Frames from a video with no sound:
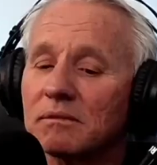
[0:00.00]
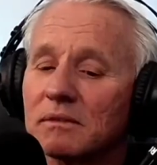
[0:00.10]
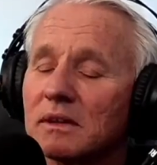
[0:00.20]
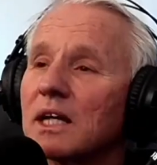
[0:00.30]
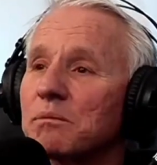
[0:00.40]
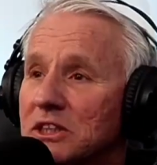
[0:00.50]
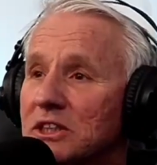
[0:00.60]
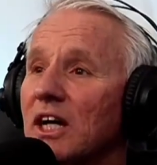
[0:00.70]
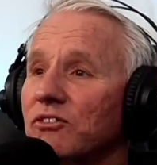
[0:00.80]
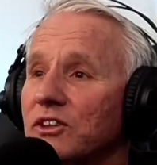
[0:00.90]
think, be
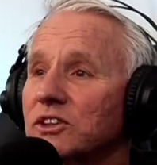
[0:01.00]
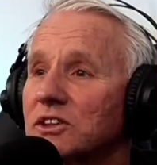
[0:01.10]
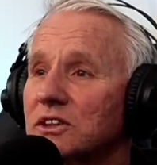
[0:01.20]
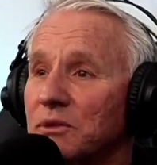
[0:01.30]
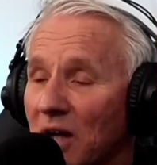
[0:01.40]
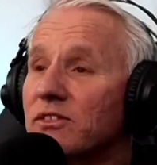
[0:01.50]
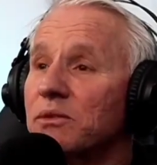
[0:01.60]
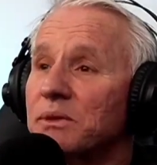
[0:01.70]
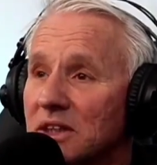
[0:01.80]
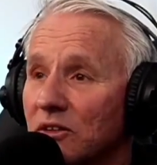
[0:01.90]
selfish. I mean, you have to
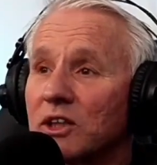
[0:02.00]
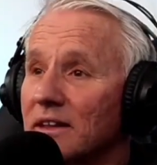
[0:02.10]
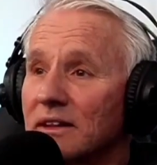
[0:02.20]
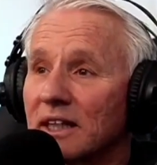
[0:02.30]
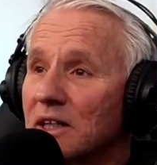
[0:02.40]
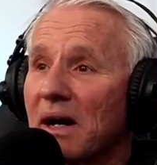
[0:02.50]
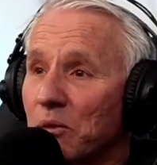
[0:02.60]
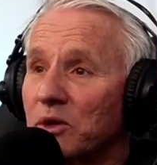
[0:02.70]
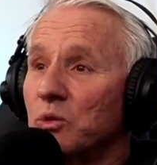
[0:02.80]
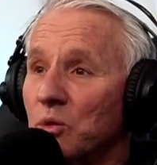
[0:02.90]
be selfish. You can't think about
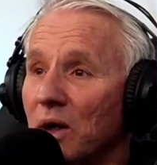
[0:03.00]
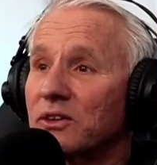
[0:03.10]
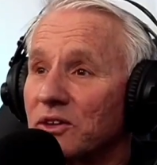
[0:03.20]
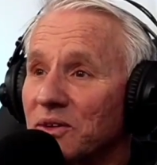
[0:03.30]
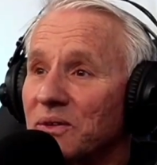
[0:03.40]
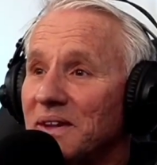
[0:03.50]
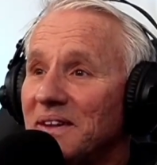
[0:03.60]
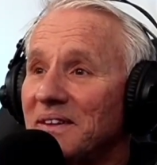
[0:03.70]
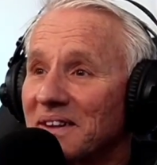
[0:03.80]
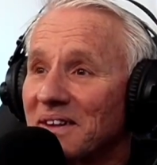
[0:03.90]
what you want to do. Right.
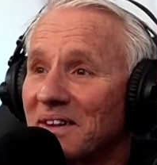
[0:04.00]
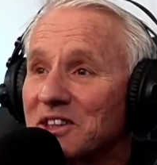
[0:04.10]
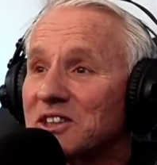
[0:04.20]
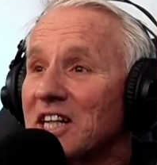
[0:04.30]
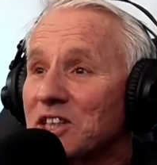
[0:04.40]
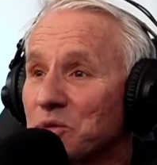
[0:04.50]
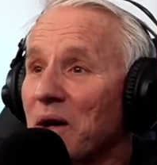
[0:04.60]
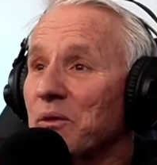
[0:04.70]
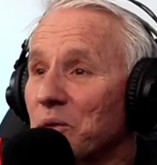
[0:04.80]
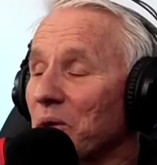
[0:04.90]
You know, there's days where I
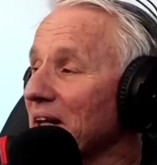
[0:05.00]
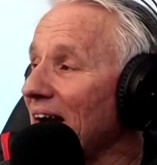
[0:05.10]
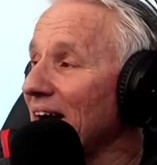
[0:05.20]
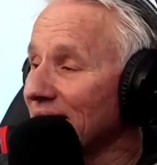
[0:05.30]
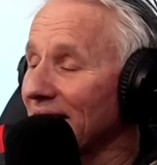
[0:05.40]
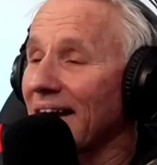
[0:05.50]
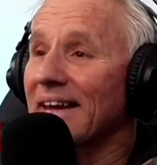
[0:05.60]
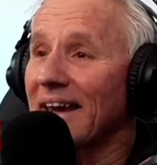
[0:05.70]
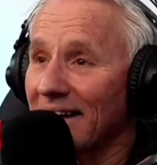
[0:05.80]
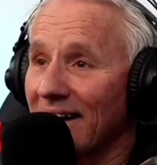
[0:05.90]
want to work out, and I
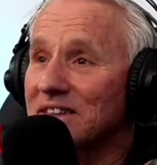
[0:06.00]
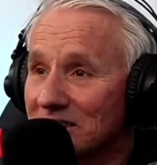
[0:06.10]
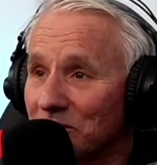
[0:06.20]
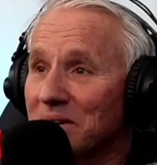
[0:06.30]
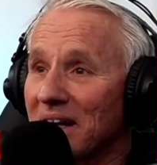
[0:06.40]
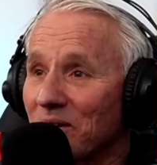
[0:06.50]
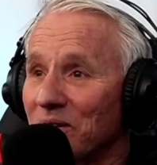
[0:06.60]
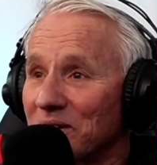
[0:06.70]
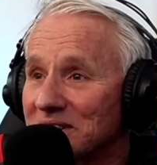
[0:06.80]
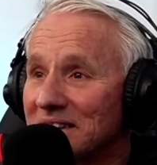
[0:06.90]
can't. I have to sit up to
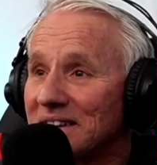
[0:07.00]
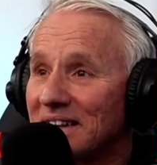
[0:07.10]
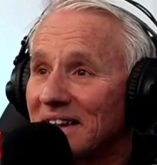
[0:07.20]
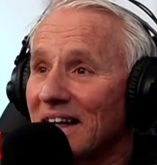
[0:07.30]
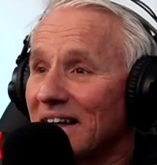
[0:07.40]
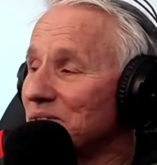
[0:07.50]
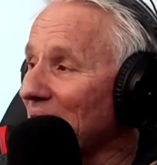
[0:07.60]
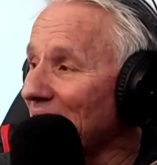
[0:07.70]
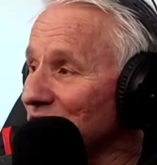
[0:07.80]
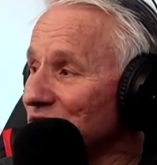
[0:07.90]
headquarters and
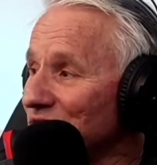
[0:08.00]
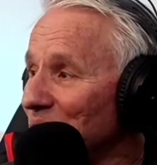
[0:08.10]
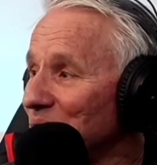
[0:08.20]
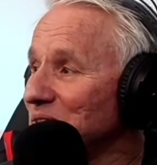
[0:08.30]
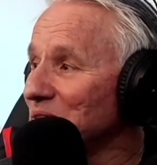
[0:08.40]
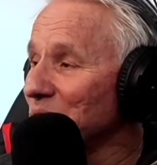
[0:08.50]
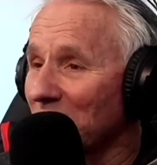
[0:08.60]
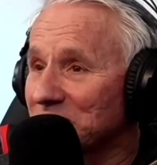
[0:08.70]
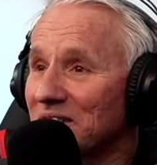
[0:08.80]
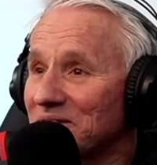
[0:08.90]
man the phones and
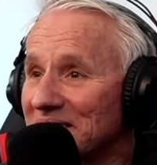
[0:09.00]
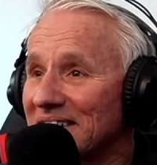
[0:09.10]
watch everything.